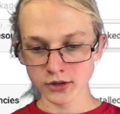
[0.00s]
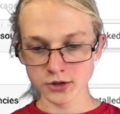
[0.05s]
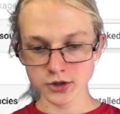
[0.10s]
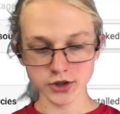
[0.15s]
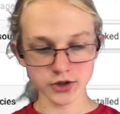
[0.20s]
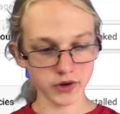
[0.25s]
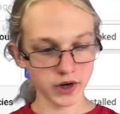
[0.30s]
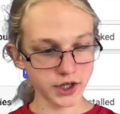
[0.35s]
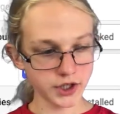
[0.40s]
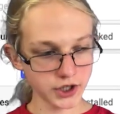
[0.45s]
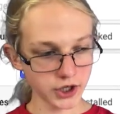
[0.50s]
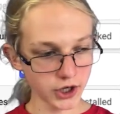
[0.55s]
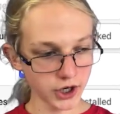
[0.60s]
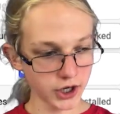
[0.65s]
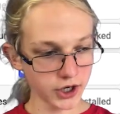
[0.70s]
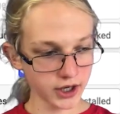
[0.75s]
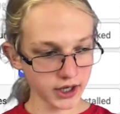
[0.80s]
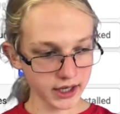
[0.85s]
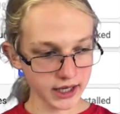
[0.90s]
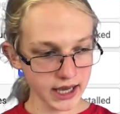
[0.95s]
Do return
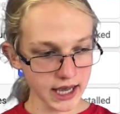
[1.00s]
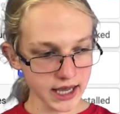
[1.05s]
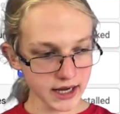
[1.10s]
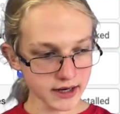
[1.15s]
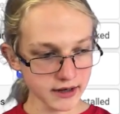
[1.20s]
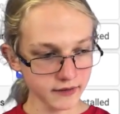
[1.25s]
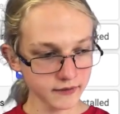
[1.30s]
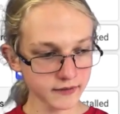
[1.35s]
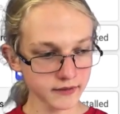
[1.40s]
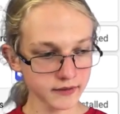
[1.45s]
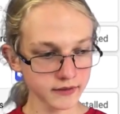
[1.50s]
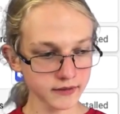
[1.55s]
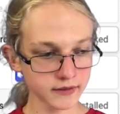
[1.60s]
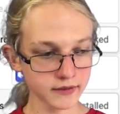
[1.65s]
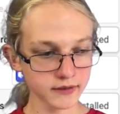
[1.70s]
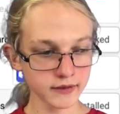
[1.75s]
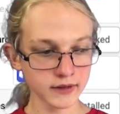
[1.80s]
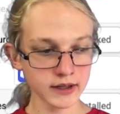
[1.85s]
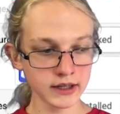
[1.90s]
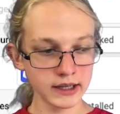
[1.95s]
again,
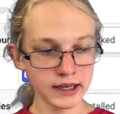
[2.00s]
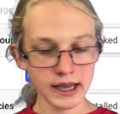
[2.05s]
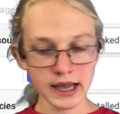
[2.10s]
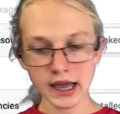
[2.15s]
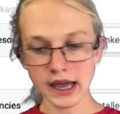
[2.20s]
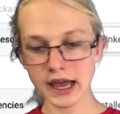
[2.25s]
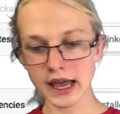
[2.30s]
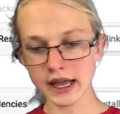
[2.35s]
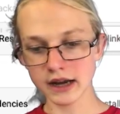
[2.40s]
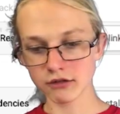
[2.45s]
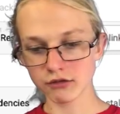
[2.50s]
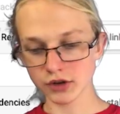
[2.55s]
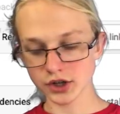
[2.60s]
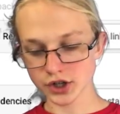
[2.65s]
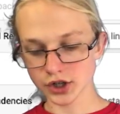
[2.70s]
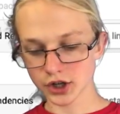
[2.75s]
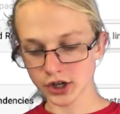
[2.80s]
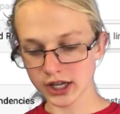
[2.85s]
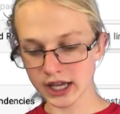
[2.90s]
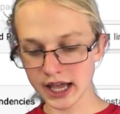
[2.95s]
and
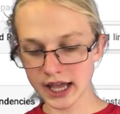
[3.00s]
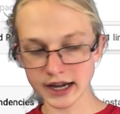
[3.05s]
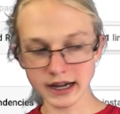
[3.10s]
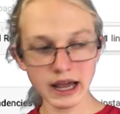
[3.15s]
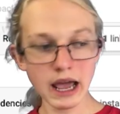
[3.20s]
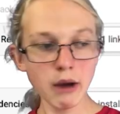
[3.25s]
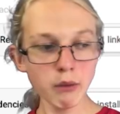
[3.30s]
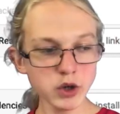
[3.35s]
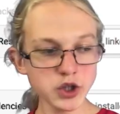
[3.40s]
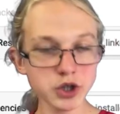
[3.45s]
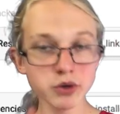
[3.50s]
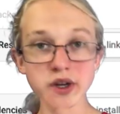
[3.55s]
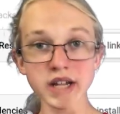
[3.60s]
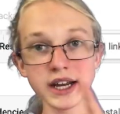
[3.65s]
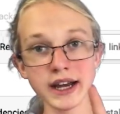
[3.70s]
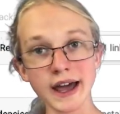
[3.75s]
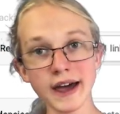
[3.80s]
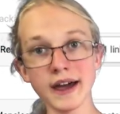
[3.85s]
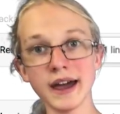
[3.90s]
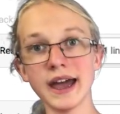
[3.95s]
return again. Now we're doing an
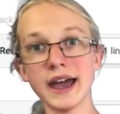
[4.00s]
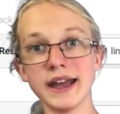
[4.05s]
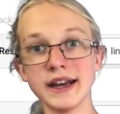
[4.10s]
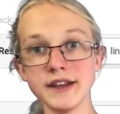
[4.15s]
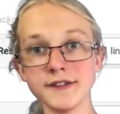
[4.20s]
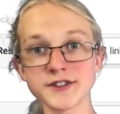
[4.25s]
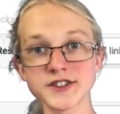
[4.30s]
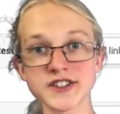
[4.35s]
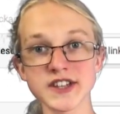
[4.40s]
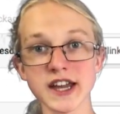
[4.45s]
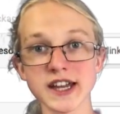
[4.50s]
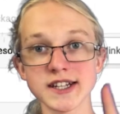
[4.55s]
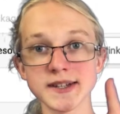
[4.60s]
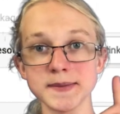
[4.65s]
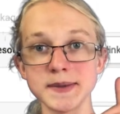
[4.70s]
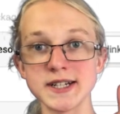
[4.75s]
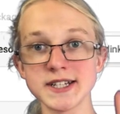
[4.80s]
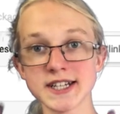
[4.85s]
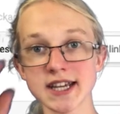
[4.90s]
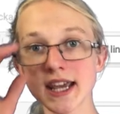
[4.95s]
if
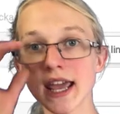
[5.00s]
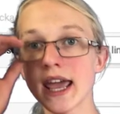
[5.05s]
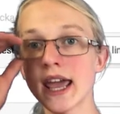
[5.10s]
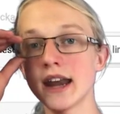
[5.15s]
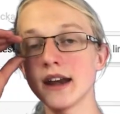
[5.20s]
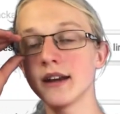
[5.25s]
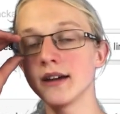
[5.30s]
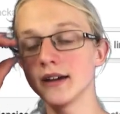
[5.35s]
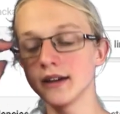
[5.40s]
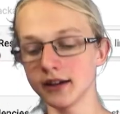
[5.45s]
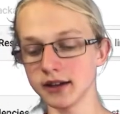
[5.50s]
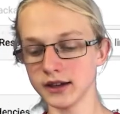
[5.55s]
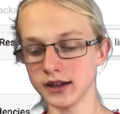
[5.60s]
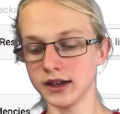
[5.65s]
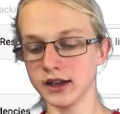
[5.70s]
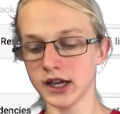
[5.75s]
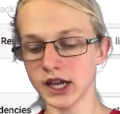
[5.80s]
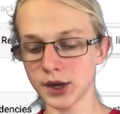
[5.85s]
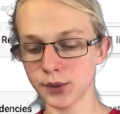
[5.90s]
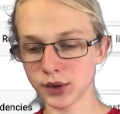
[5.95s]
statement again.
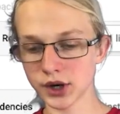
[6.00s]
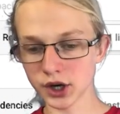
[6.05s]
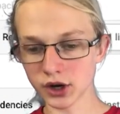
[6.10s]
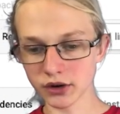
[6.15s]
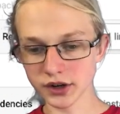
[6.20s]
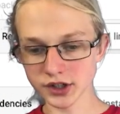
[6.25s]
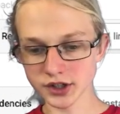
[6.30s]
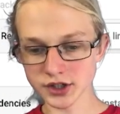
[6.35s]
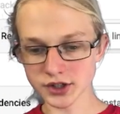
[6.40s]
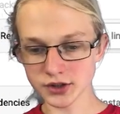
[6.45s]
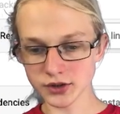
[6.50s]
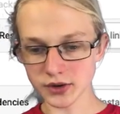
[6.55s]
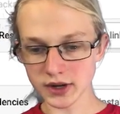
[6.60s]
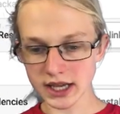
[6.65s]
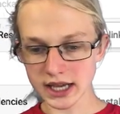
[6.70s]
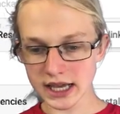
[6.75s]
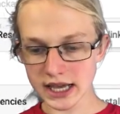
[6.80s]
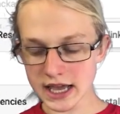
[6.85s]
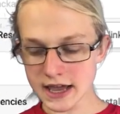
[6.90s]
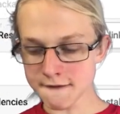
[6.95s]
And we're going to do
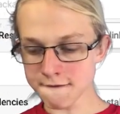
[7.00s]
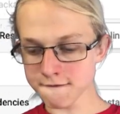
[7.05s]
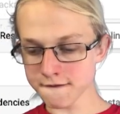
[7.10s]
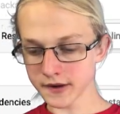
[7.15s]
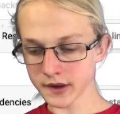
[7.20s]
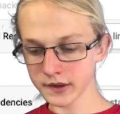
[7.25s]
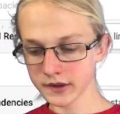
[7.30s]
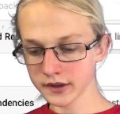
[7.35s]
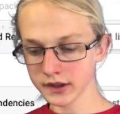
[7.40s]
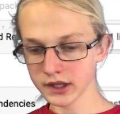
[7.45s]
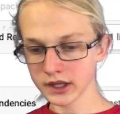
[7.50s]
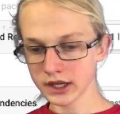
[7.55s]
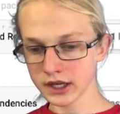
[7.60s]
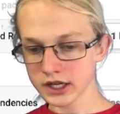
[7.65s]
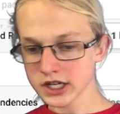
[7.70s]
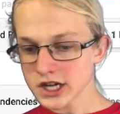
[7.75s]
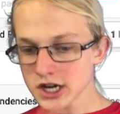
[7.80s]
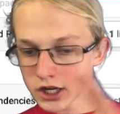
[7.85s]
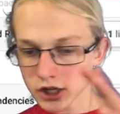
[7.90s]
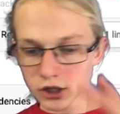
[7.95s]
if,
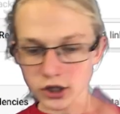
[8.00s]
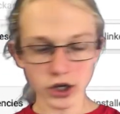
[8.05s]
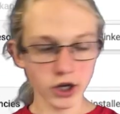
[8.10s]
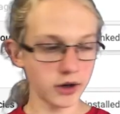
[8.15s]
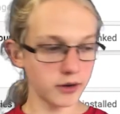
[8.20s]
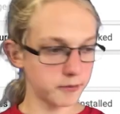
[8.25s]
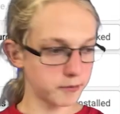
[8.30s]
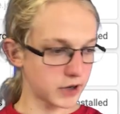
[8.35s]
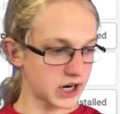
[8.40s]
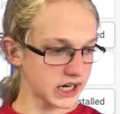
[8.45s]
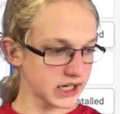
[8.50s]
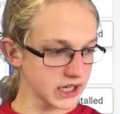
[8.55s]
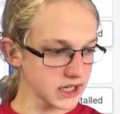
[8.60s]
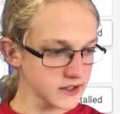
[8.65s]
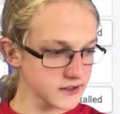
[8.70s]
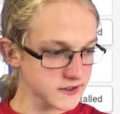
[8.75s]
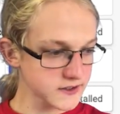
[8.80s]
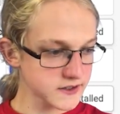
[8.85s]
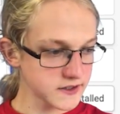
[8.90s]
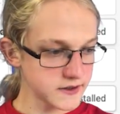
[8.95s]

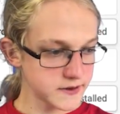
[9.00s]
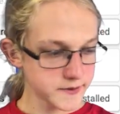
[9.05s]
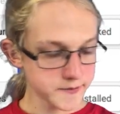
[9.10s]
brackets,